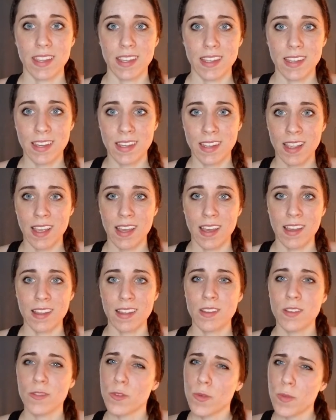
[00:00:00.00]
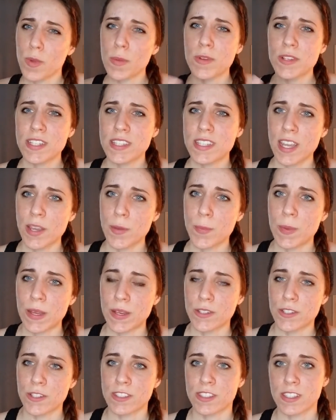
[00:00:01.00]
yeah, and remember to take
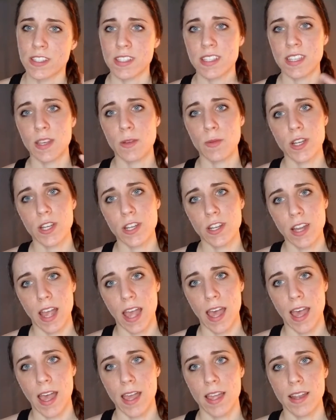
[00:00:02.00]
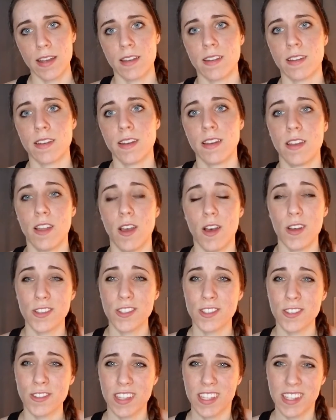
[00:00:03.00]
pictures and see where you're at, and
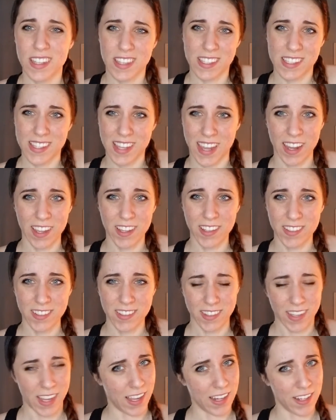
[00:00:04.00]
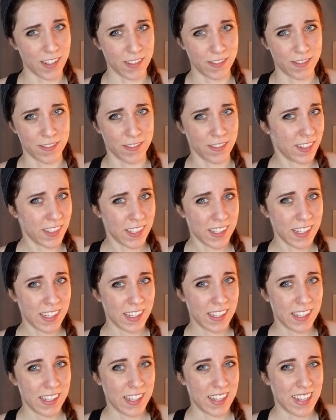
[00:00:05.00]
also that the scale kind of
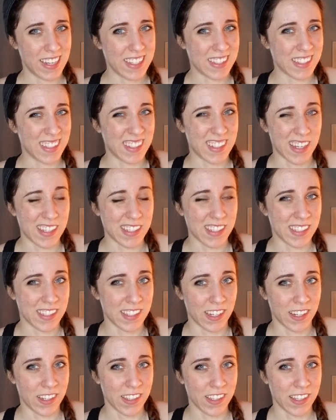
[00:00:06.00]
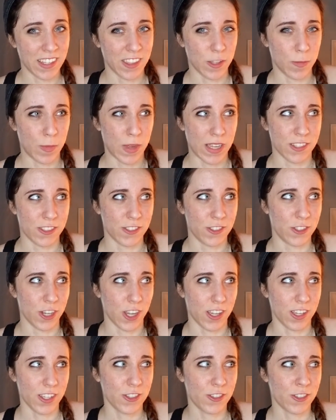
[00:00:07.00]
isn't necessarily the best
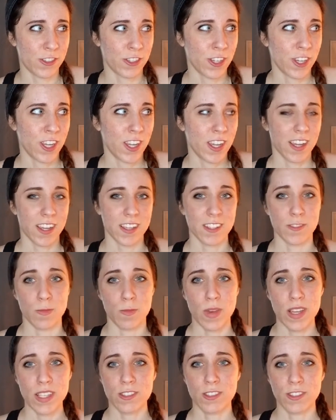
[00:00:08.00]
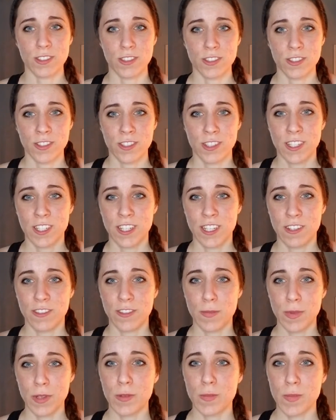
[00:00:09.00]
judge, because muscle, if you
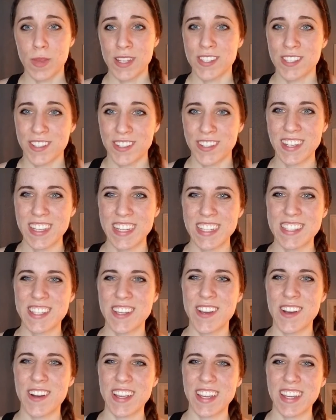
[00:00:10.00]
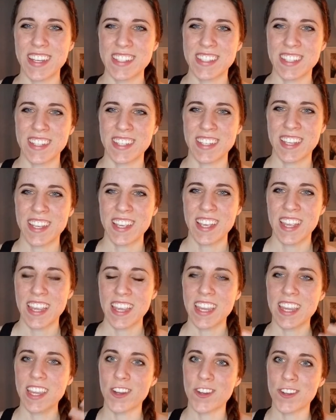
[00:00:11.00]
build muscle, it's going to
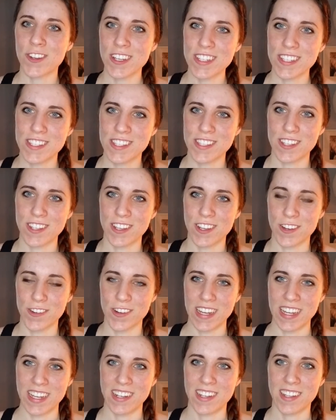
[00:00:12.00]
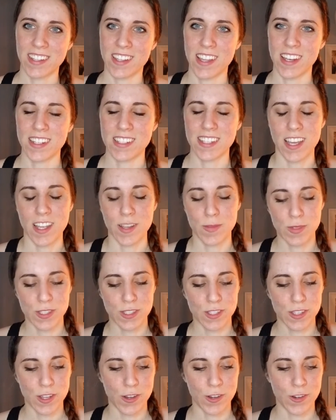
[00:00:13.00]
increase your weight a lot of times.
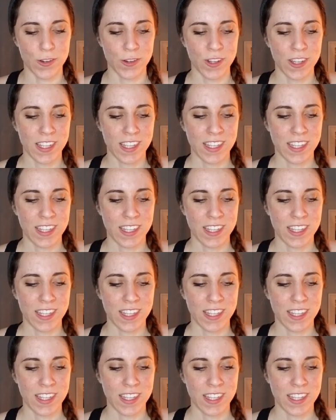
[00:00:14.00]
So